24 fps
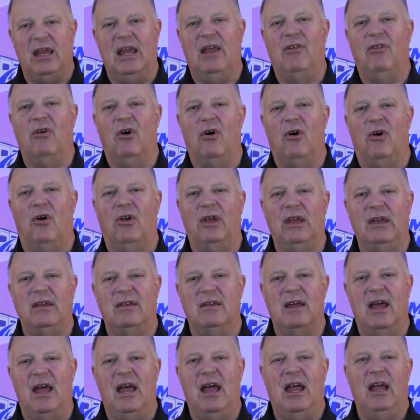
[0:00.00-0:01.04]
in the holding
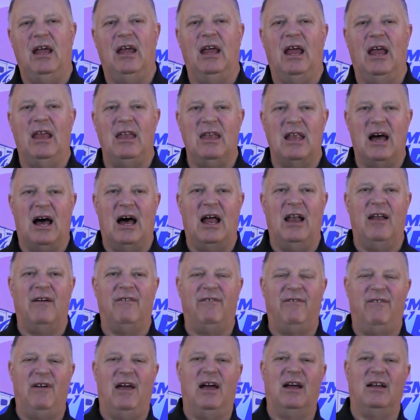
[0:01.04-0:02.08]
tank and not
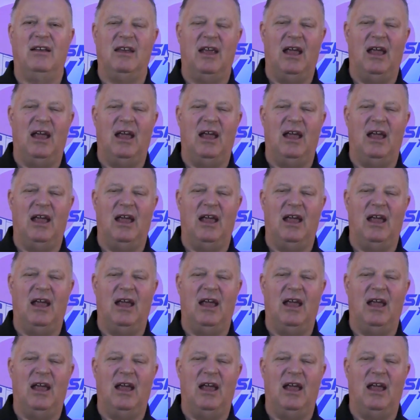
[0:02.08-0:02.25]
affect